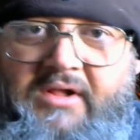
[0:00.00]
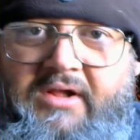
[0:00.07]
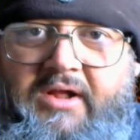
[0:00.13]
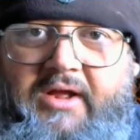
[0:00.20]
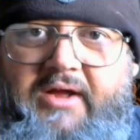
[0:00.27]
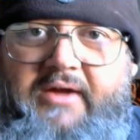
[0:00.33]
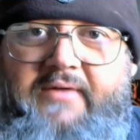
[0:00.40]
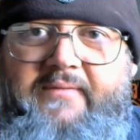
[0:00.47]

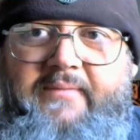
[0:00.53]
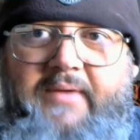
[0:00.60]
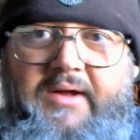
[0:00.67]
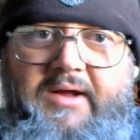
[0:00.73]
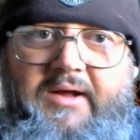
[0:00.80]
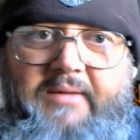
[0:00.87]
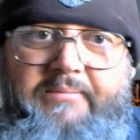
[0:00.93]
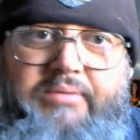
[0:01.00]

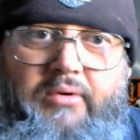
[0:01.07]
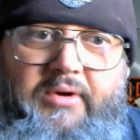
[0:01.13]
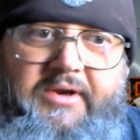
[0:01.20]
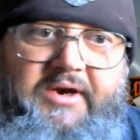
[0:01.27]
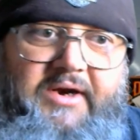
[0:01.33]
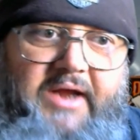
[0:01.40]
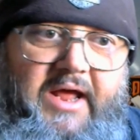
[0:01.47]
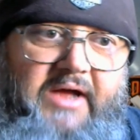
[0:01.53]
have
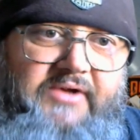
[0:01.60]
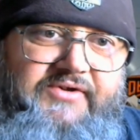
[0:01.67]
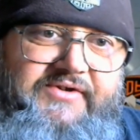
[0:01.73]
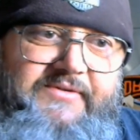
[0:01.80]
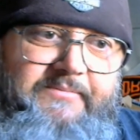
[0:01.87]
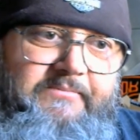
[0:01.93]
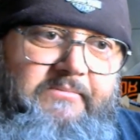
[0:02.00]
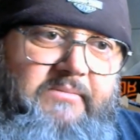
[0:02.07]
pointed out
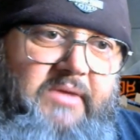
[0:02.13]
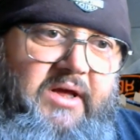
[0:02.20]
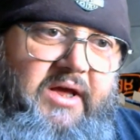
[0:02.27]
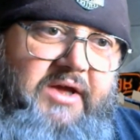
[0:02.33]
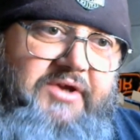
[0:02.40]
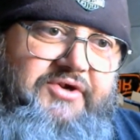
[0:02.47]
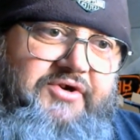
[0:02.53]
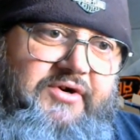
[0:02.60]
some
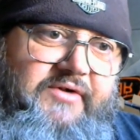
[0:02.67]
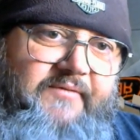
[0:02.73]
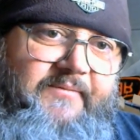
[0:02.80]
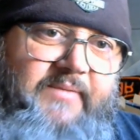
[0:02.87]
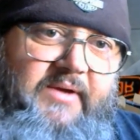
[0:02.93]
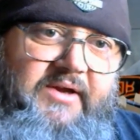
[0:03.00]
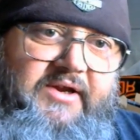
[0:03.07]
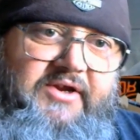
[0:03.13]
major
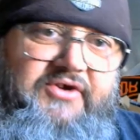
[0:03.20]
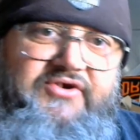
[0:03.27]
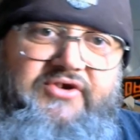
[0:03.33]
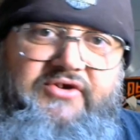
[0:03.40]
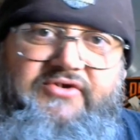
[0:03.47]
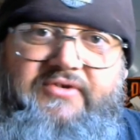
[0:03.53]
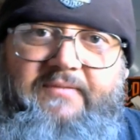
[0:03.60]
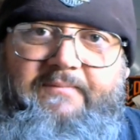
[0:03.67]
fit
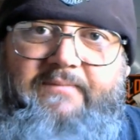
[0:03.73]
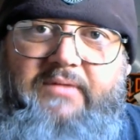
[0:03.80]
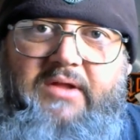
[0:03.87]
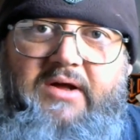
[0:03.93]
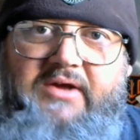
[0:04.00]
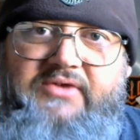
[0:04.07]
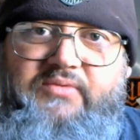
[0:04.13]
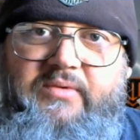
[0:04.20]
issues and
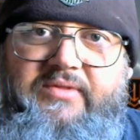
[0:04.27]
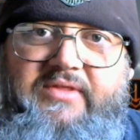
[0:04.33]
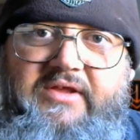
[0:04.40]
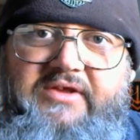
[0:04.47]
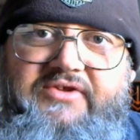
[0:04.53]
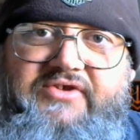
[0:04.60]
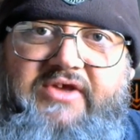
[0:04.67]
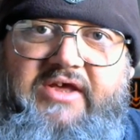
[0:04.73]
flaws with
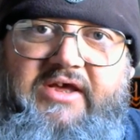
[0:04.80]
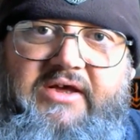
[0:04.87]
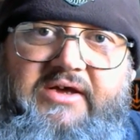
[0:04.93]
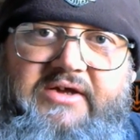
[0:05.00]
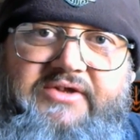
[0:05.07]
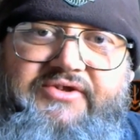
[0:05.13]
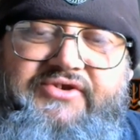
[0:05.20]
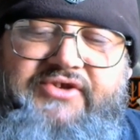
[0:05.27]
these
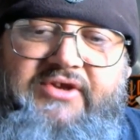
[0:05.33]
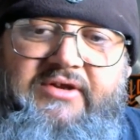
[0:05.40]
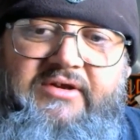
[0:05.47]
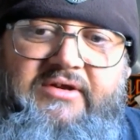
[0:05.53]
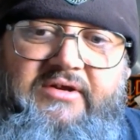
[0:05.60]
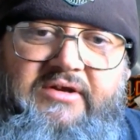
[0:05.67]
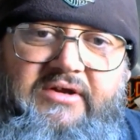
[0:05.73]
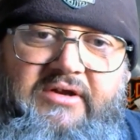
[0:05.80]
kits.
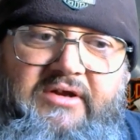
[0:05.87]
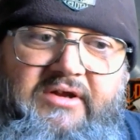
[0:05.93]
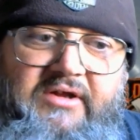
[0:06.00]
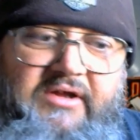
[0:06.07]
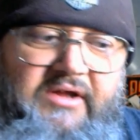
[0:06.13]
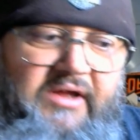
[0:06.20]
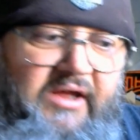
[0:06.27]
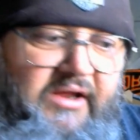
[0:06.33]

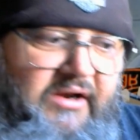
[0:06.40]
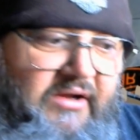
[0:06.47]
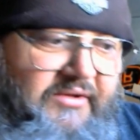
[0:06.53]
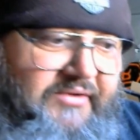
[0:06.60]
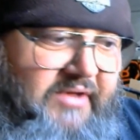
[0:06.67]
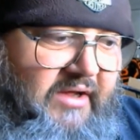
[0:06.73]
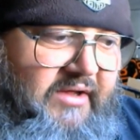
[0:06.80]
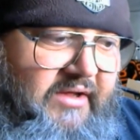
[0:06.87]
And I'll
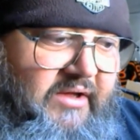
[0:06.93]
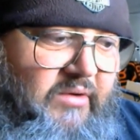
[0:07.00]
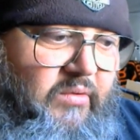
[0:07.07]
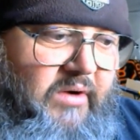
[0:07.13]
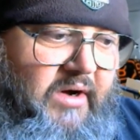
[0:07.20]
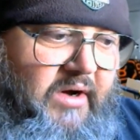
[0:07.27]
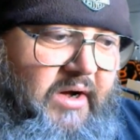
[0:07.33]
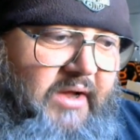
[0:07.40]
tell you
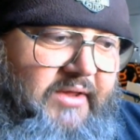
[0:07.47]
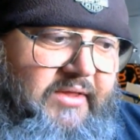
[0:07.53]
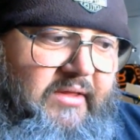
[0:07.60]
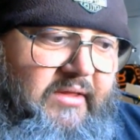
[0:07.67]
what,